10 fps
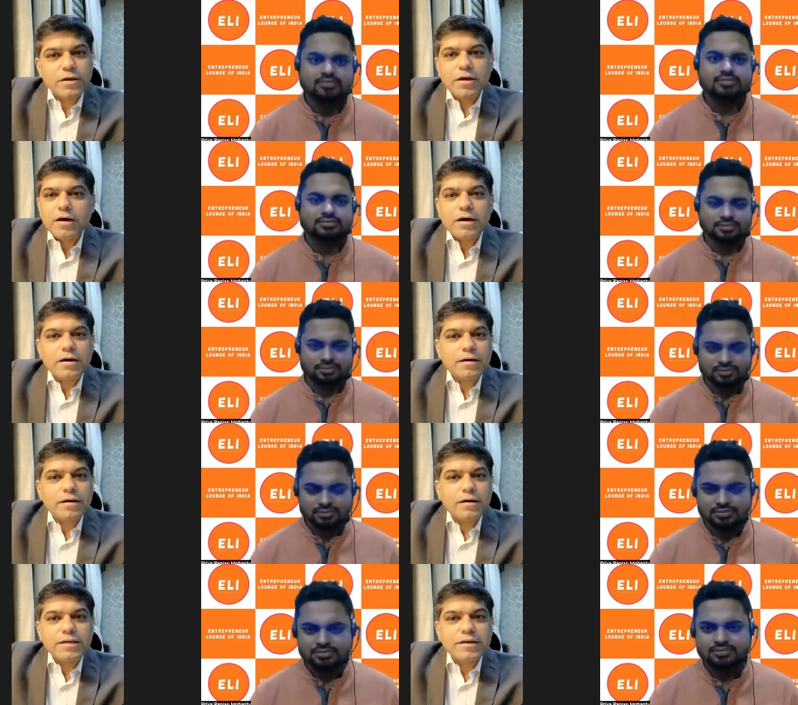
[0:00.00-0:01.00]
Speaker 1: uh, is is
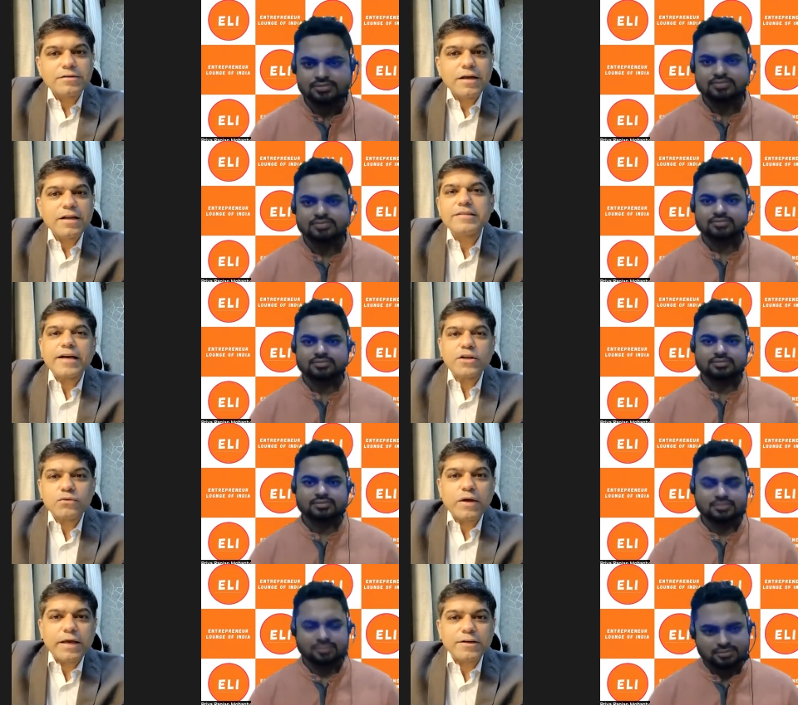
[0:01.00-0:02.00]
really satisfying
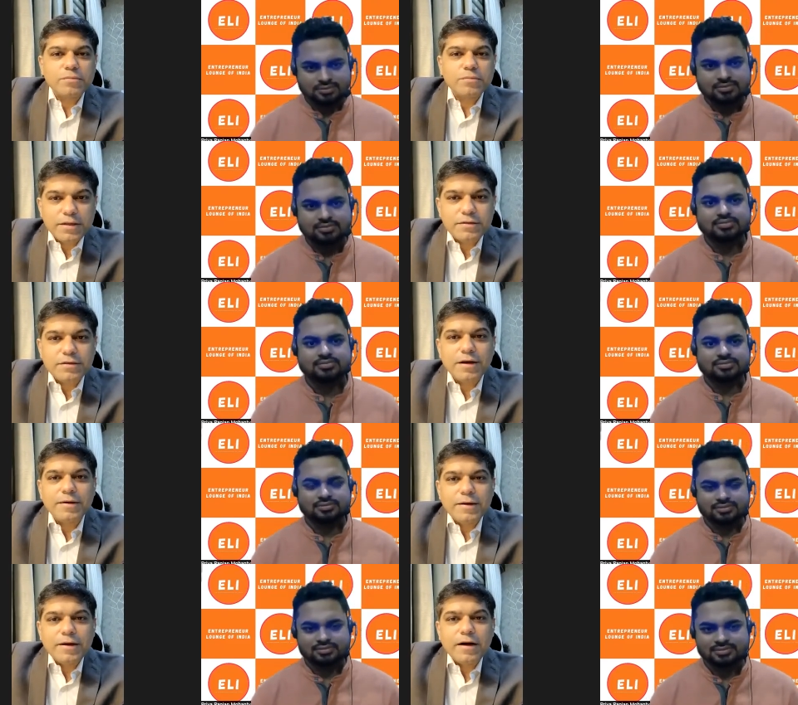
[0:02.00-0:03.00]
experience uh,
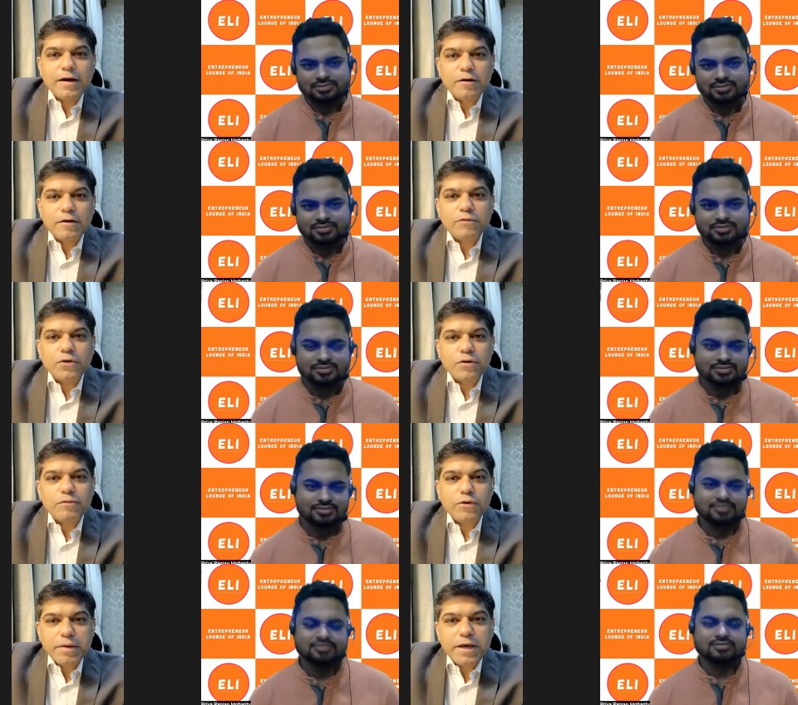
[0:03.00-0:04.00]
uh, for for me
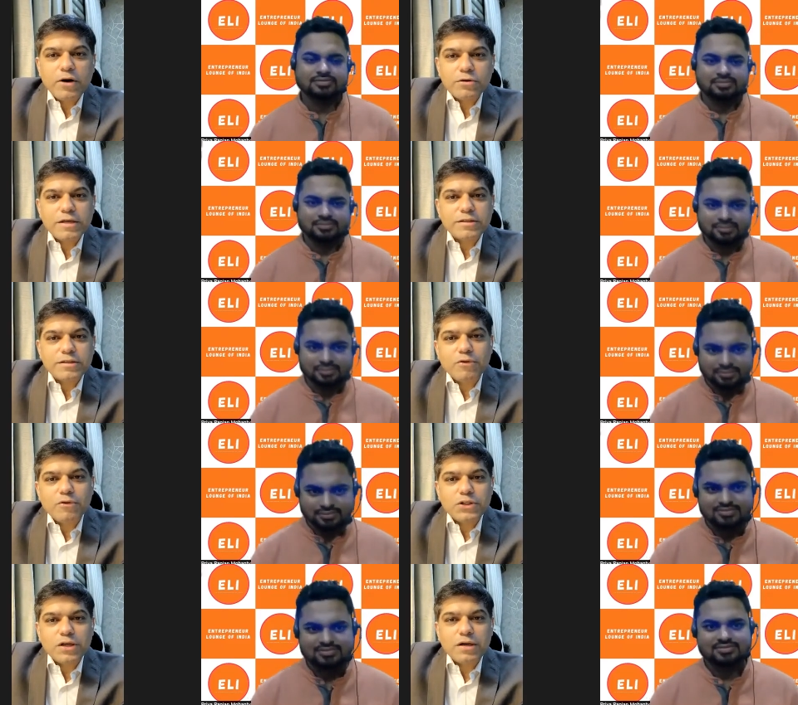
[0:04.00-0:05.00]
also as a professional,
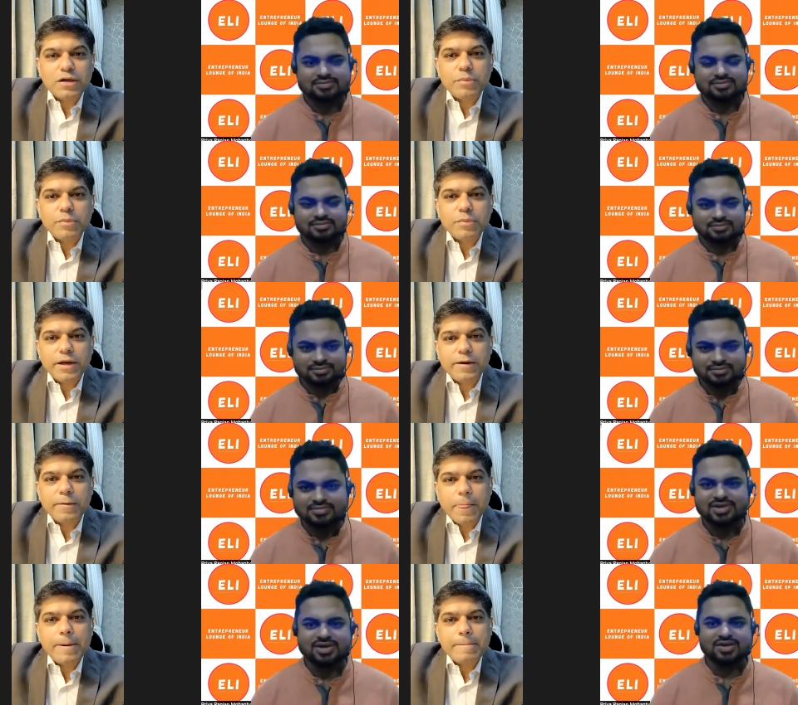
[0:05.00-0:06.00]
uh, Priya.
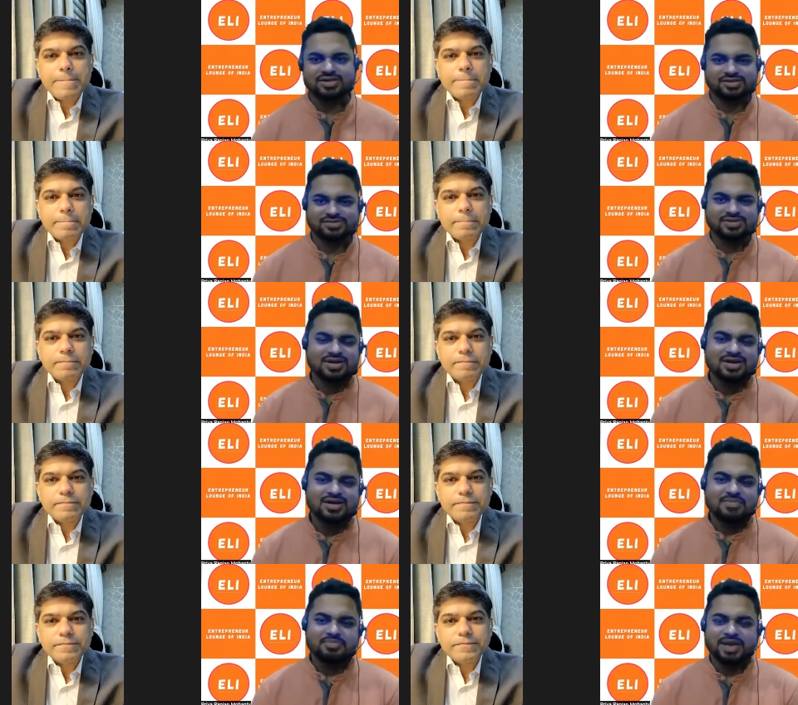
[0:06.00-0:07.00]
Speaker 2: Got you.
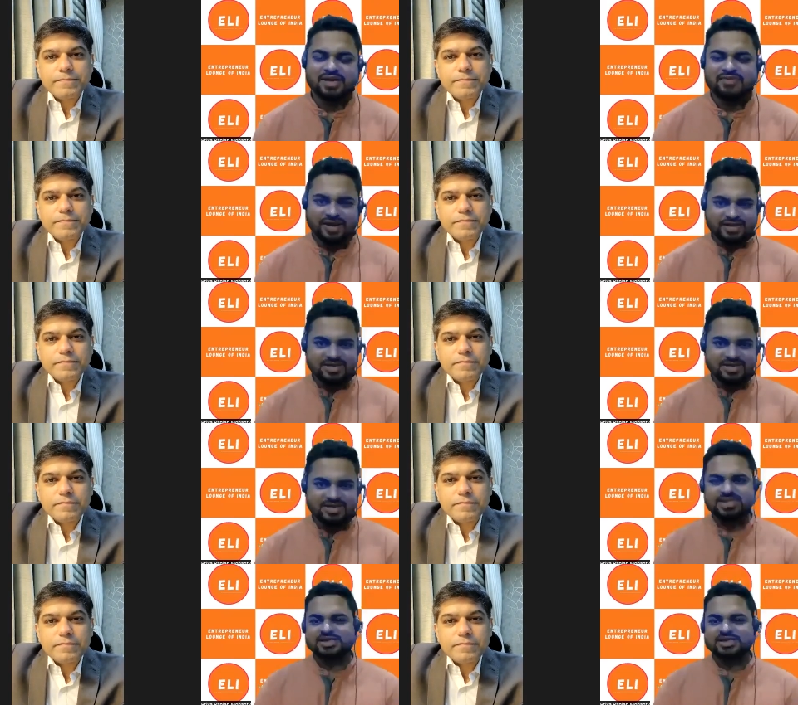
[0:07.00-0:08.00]
My final
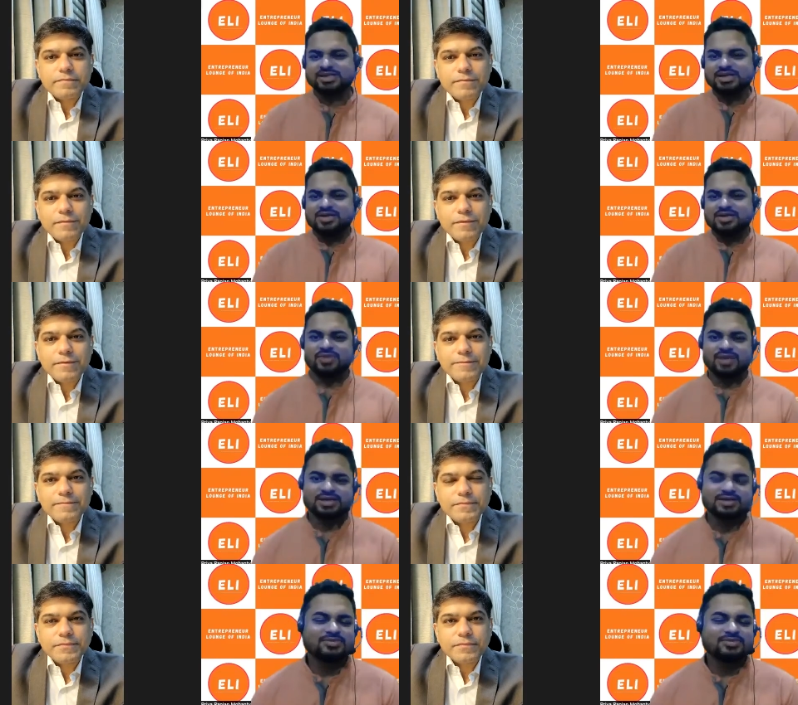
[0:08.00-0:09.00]
question: What is the
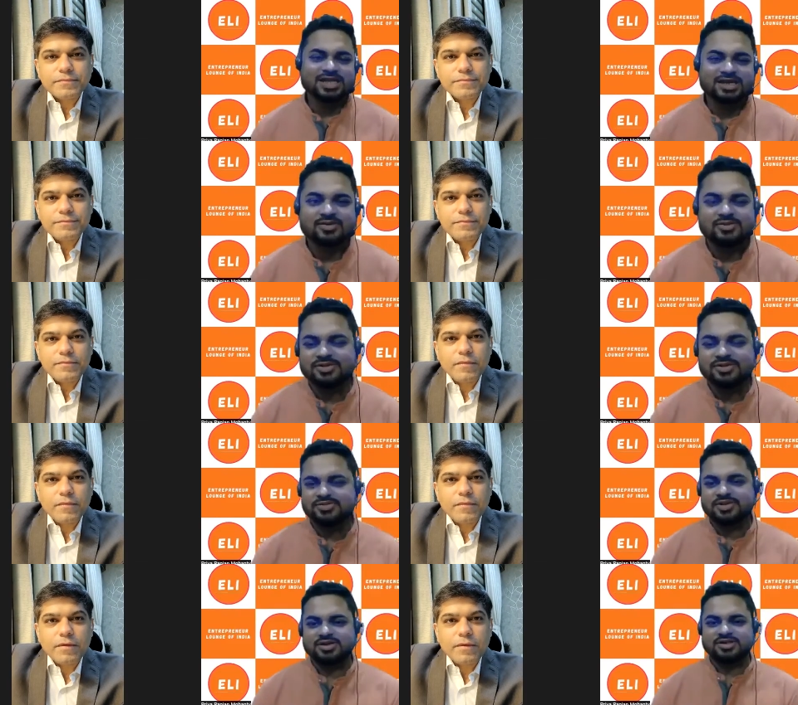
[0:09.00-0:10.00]
meaning of hmm.
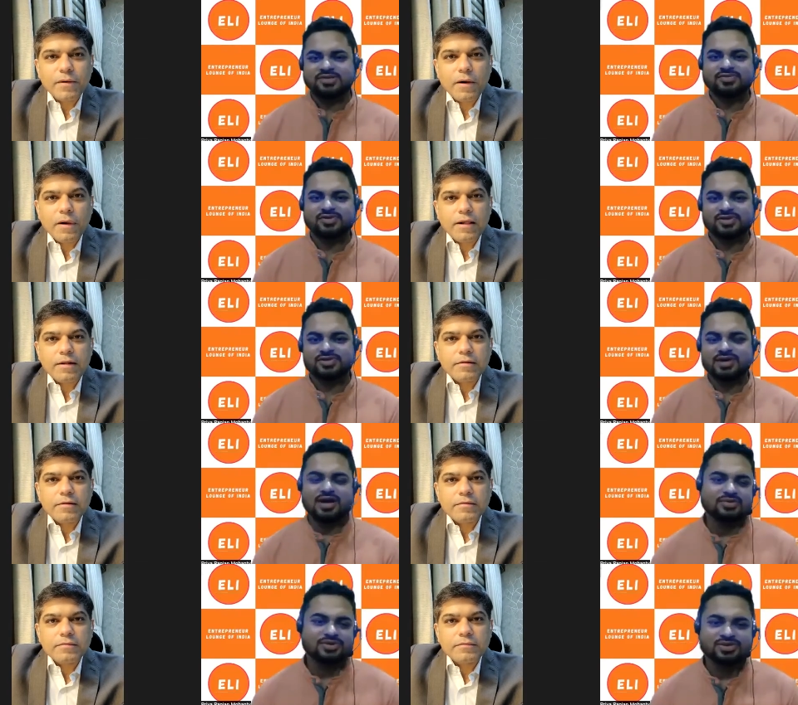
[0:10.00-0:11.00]
entrepreneurship for you? How
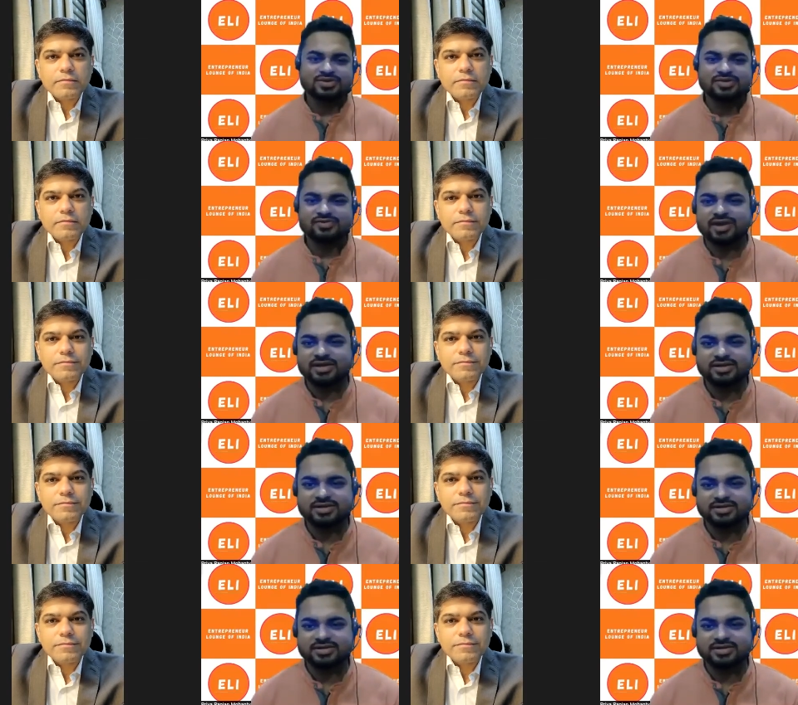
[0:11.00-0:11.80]
would you define the